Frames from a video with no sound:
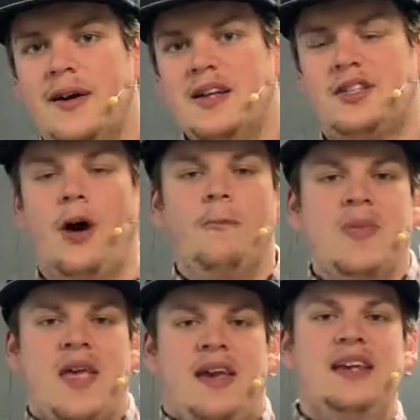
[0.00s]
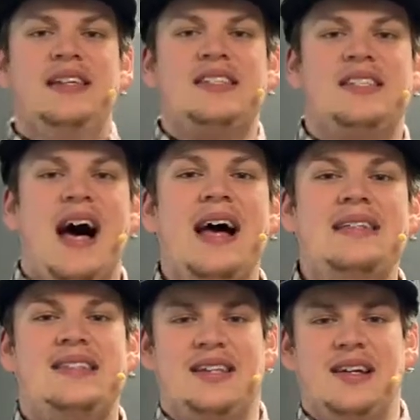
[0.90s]
So he
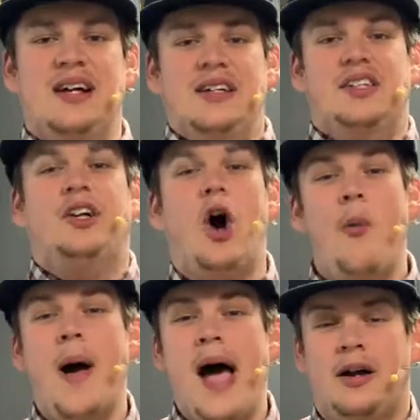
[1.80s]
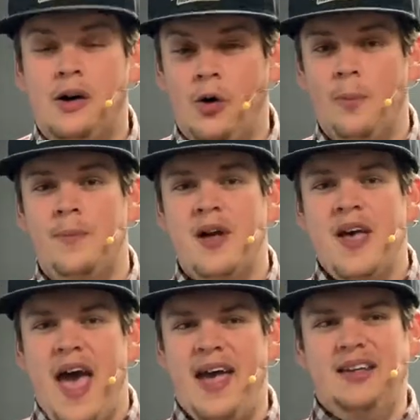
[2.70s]
decides to go back home,
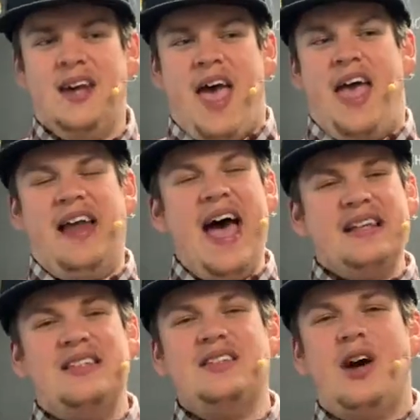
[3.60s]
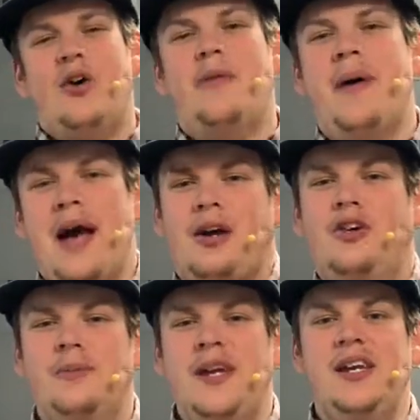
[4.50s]
and as he's going back
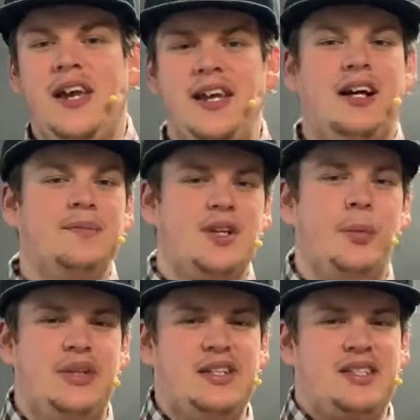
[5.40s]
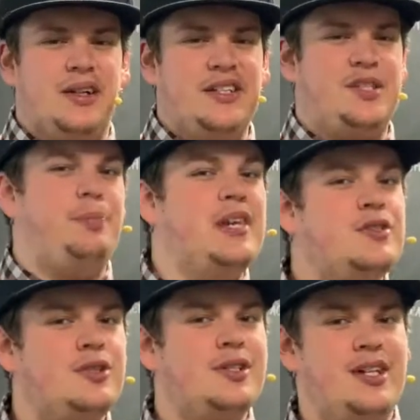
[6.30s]
home, he comes up with this, like,
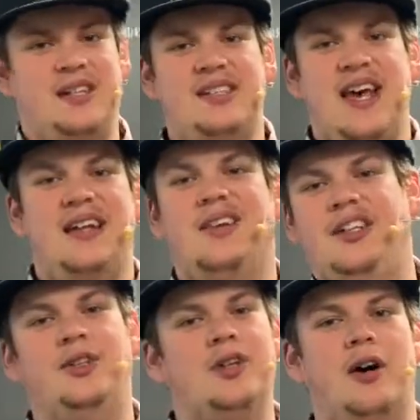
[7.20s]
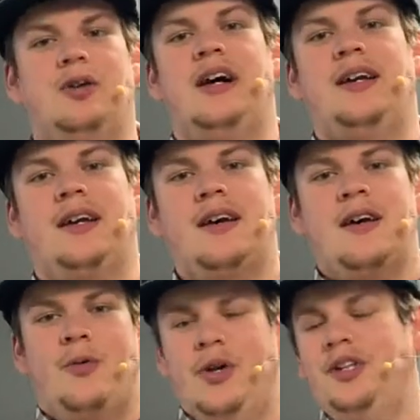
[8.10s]
speech in his head. Like, you know, like,
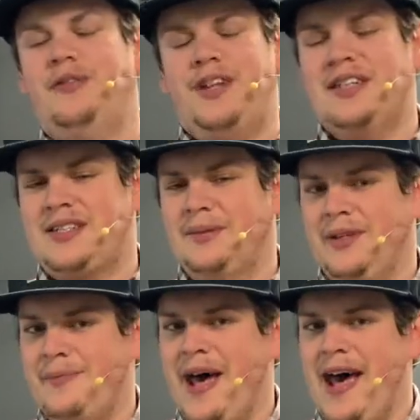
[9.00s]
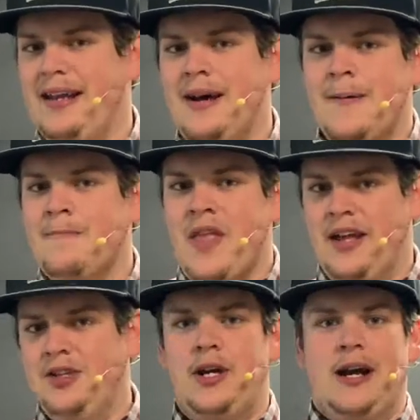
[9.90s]
when you've done something bad
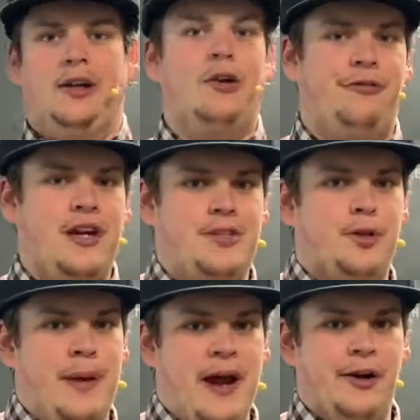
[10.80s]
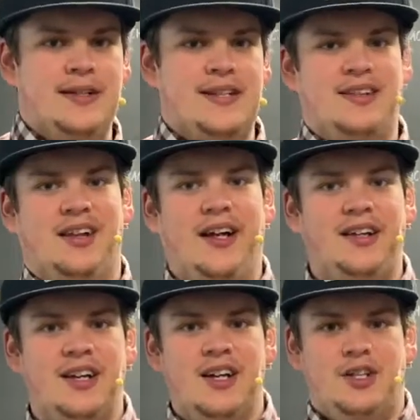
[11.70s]
and you got to go face your parents and,
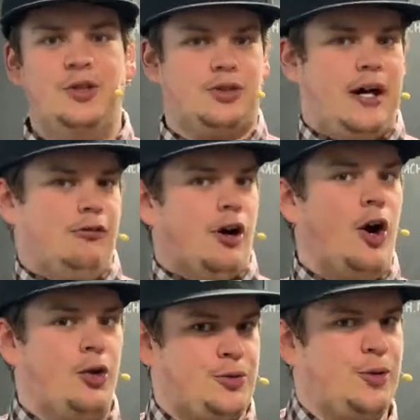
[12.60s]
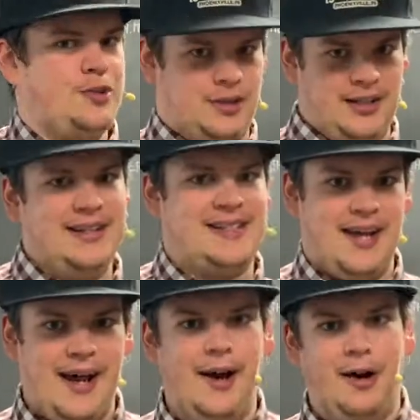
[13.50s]
like, you try to rehearse what you're going to
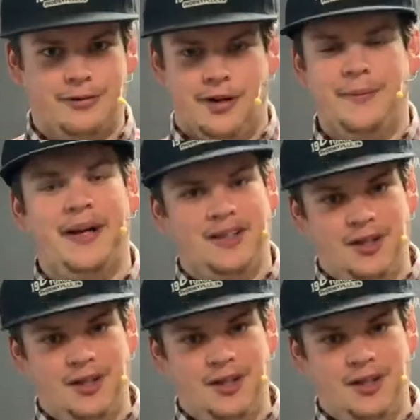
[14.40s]
say over it, man.